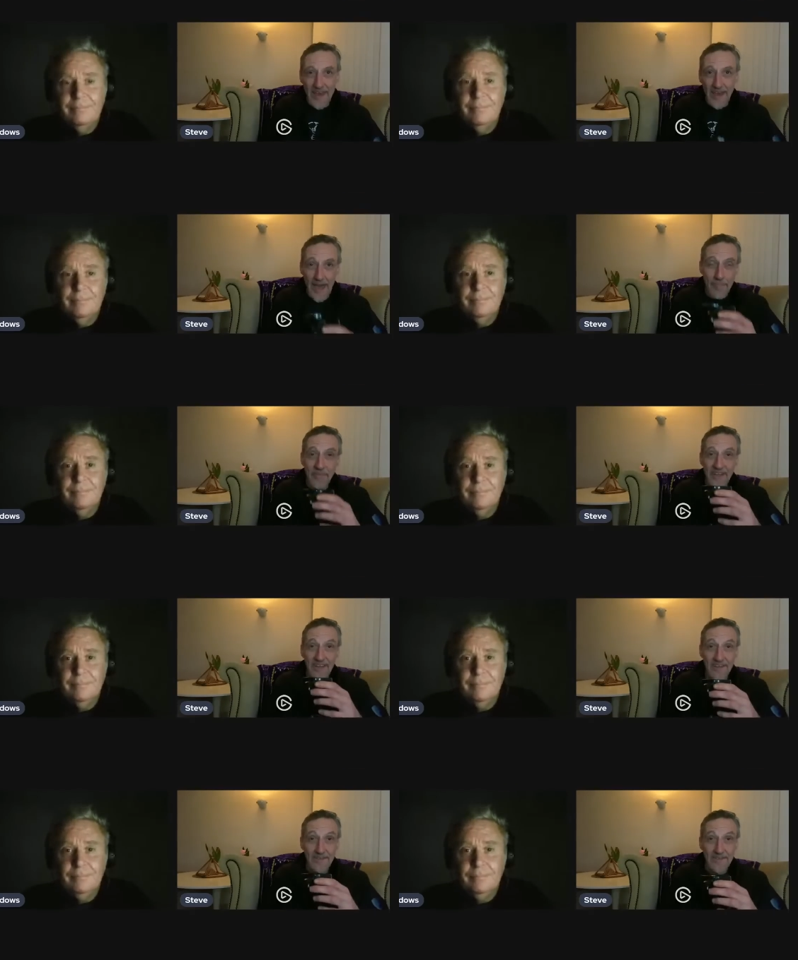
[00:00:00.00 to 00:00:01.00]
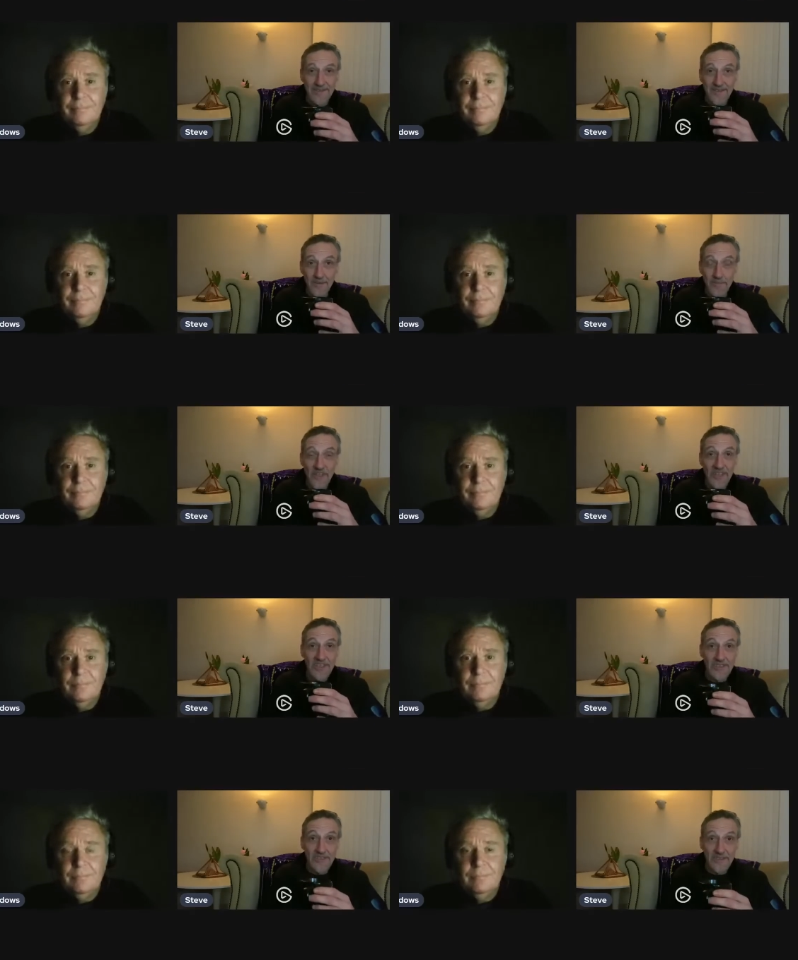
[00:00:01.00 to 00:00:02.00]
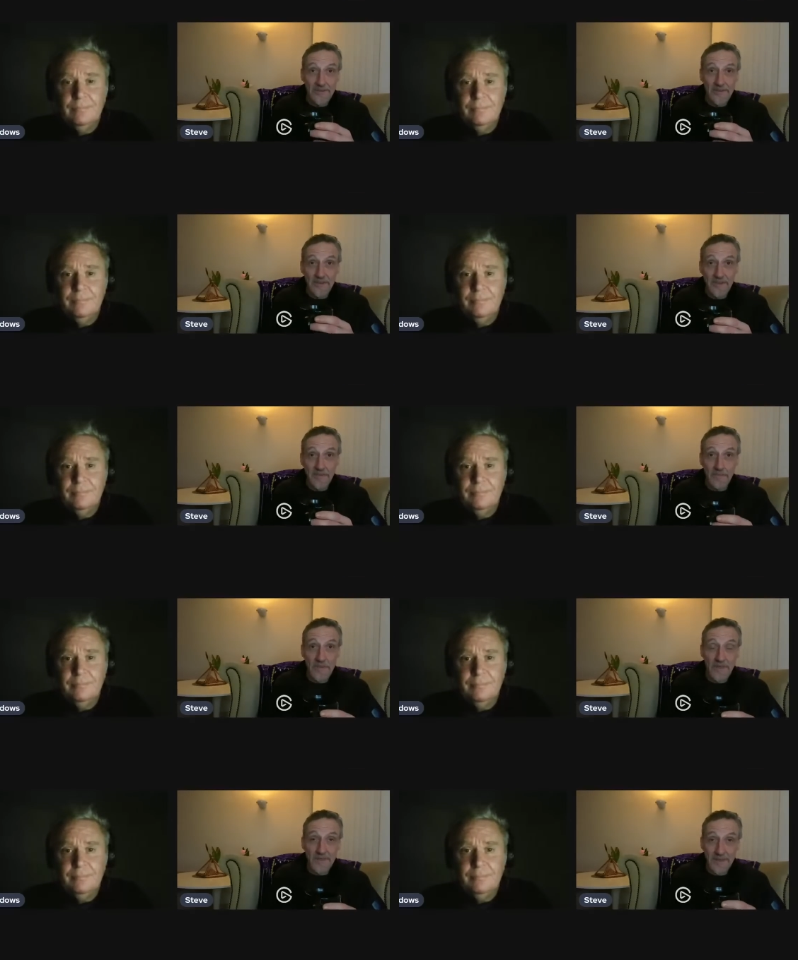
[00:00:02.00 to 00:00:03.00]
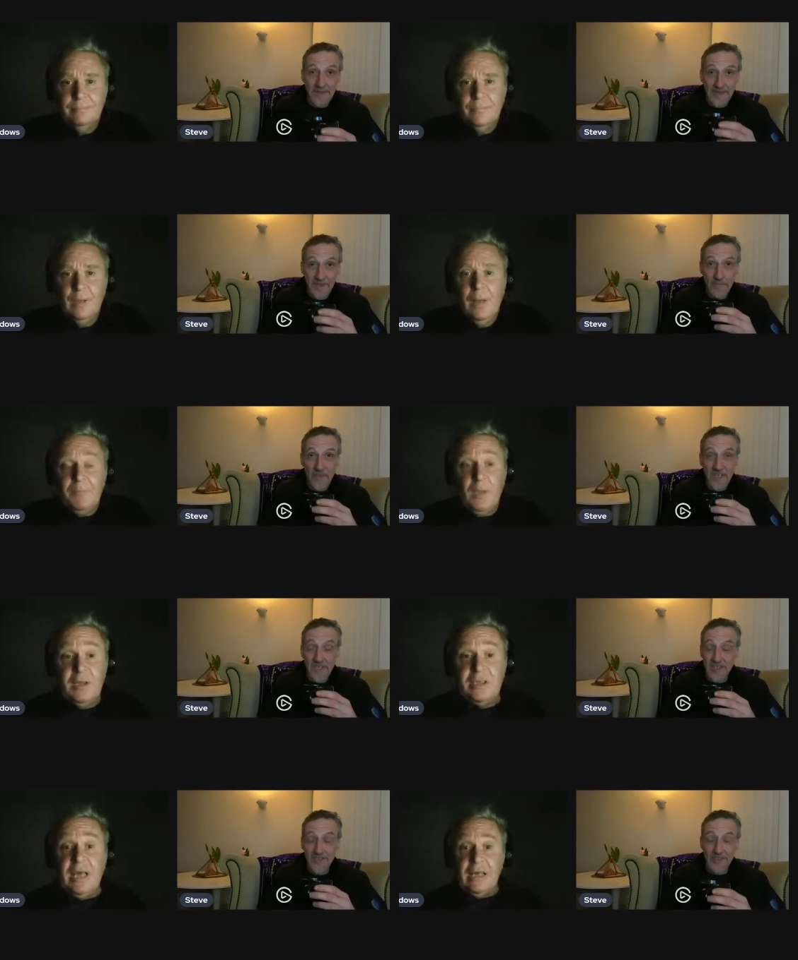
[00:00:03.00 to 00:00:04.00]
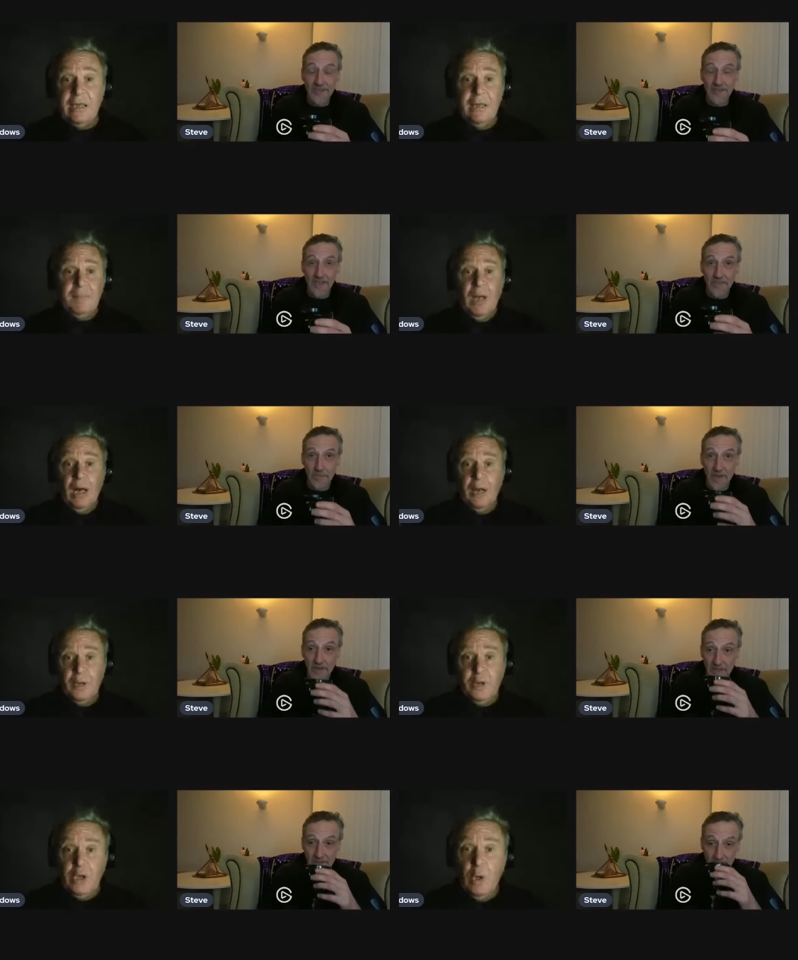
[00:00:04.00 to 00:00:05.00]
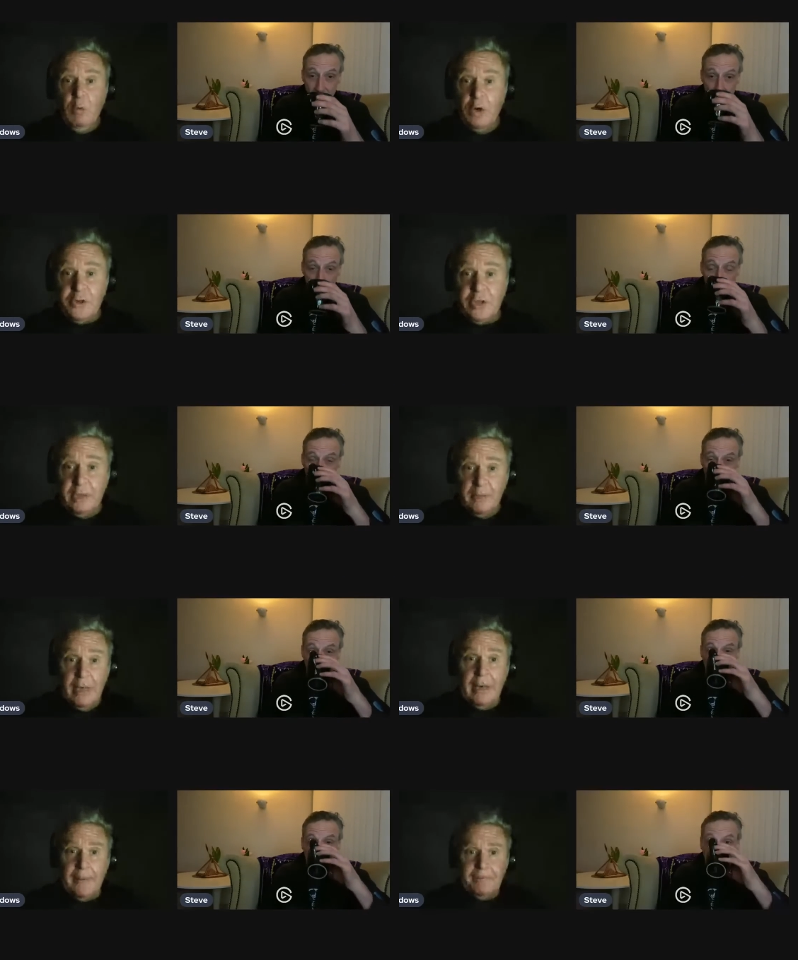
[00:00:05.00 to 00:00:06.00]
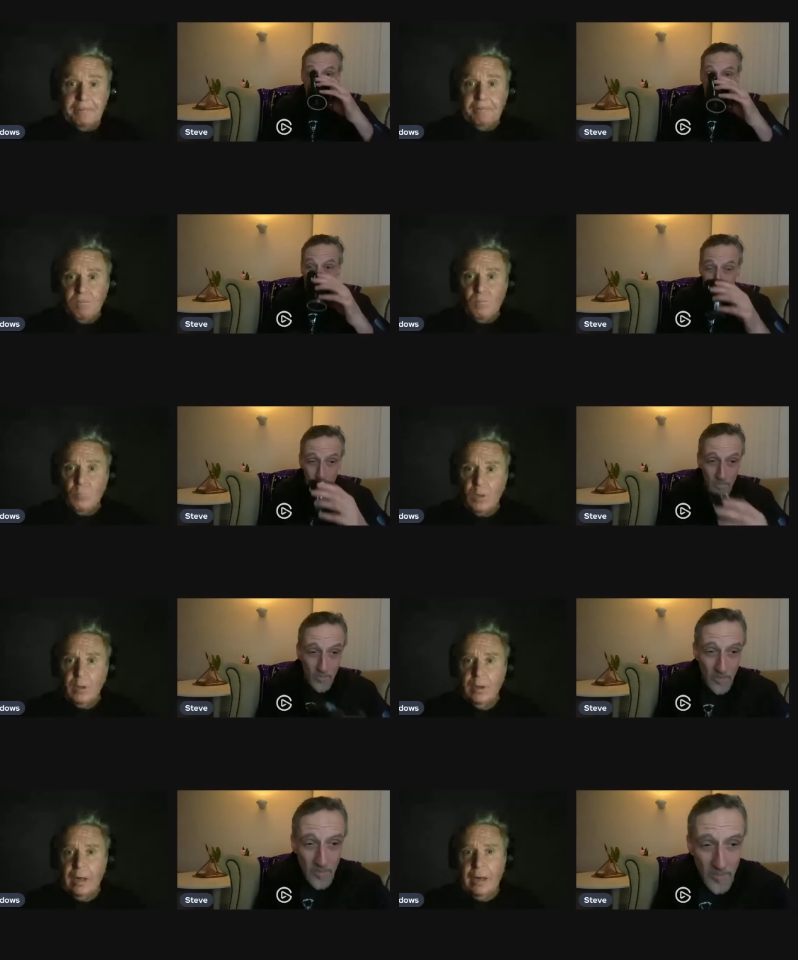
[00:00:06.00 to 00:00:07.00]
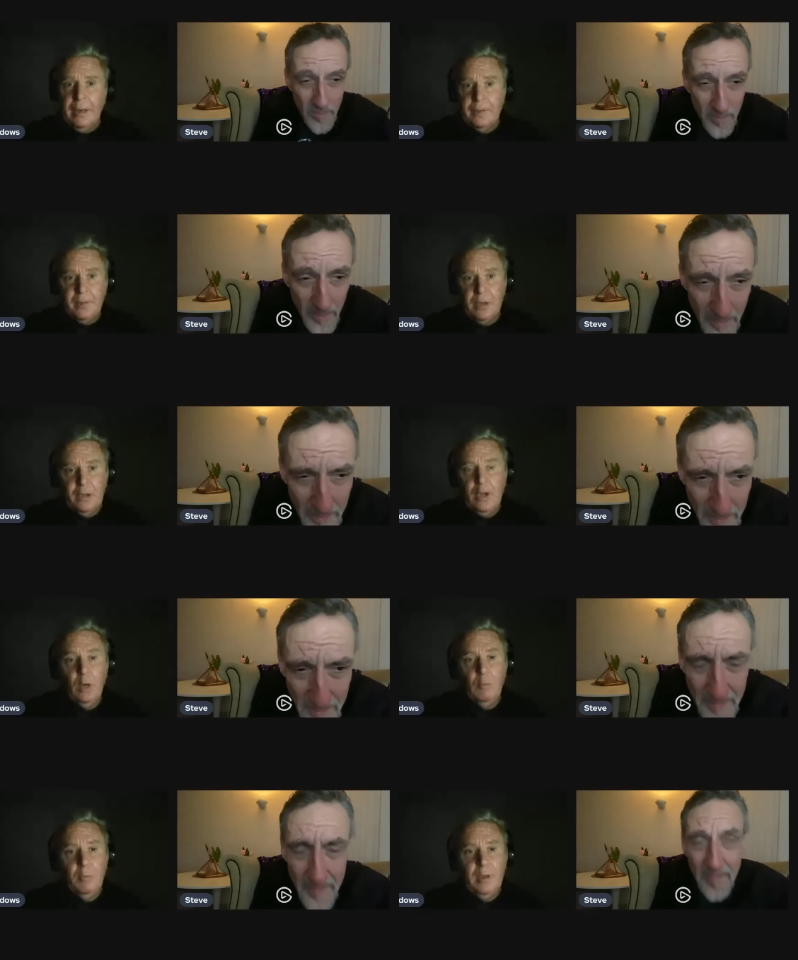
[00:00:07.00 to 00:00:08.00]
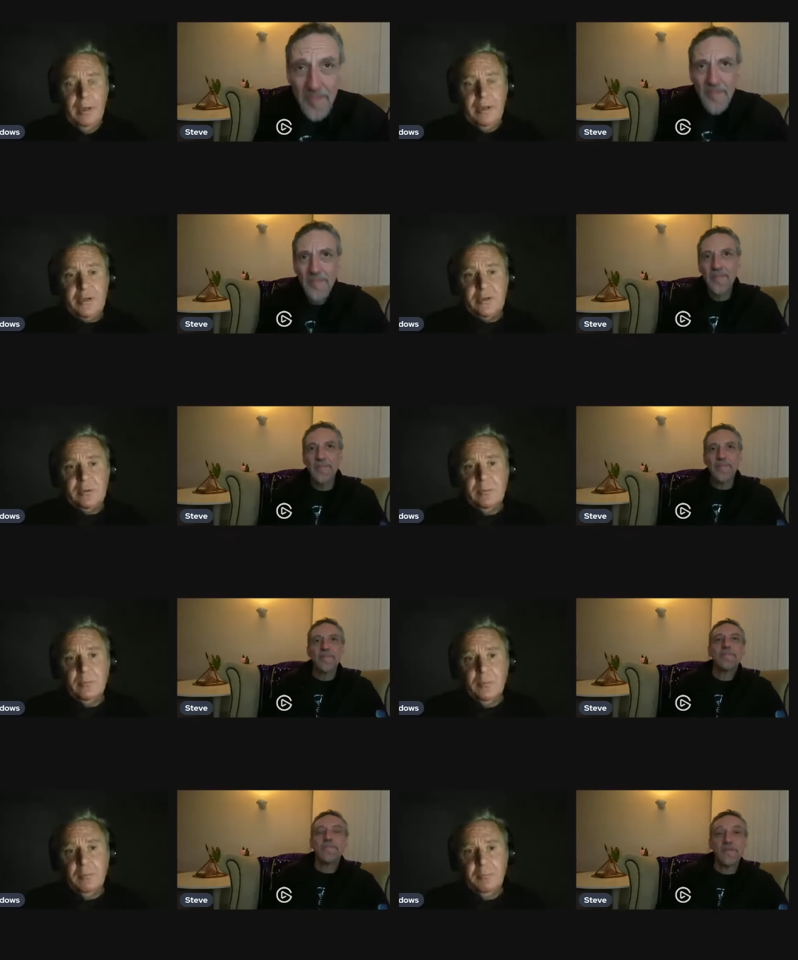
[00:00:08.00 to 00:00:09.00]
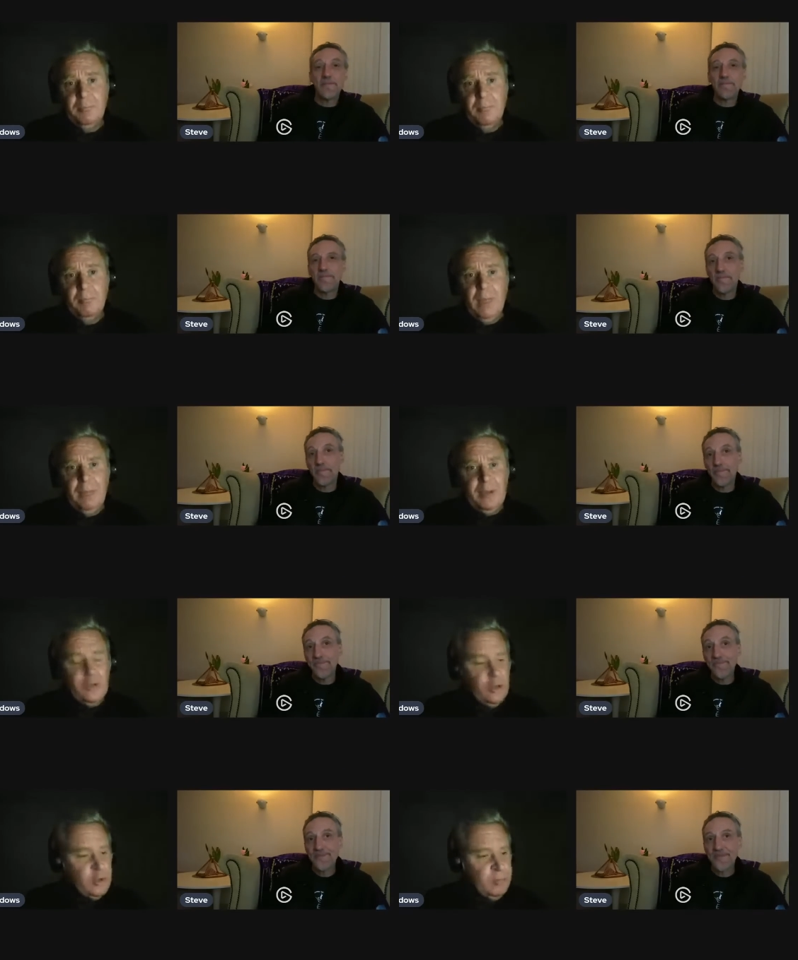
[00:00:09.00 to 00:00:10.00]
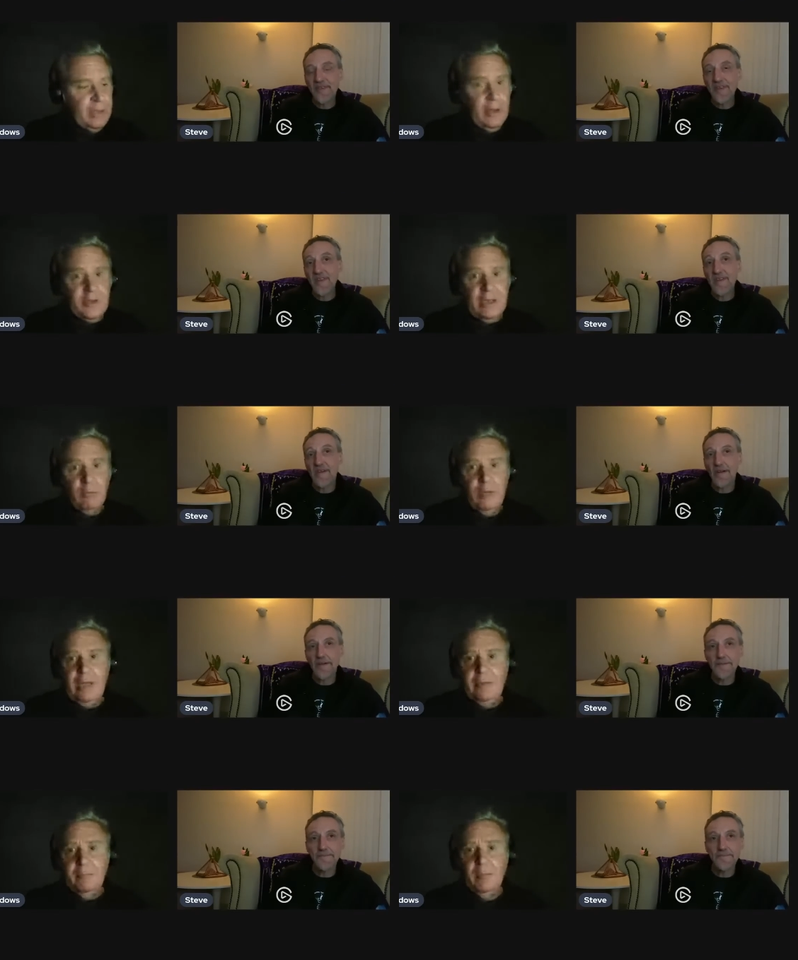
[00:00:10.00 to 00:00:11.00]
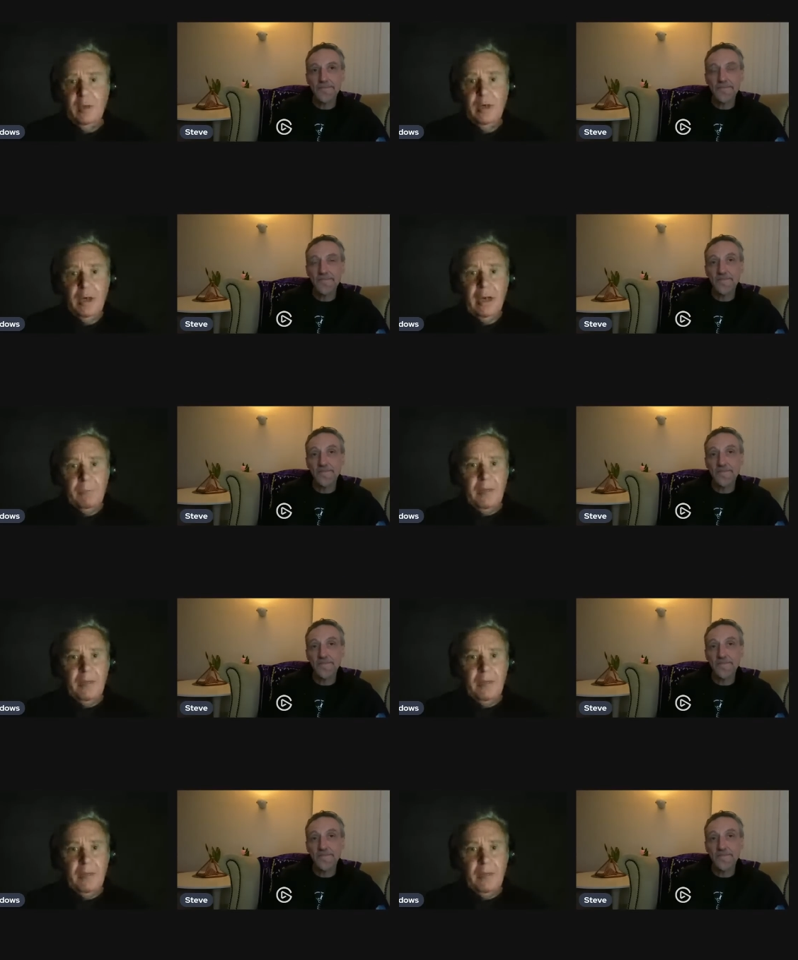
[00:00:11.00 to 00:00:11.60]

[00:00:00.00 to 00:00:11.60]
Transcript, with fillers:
Speaker 1: happening immediate. Exactly. An, an and, and you know what, Steve? Yeah. Experience, you know?
Speaker 2: I, I don't know. It's maybe it's just because I really, as you get older, I suppose,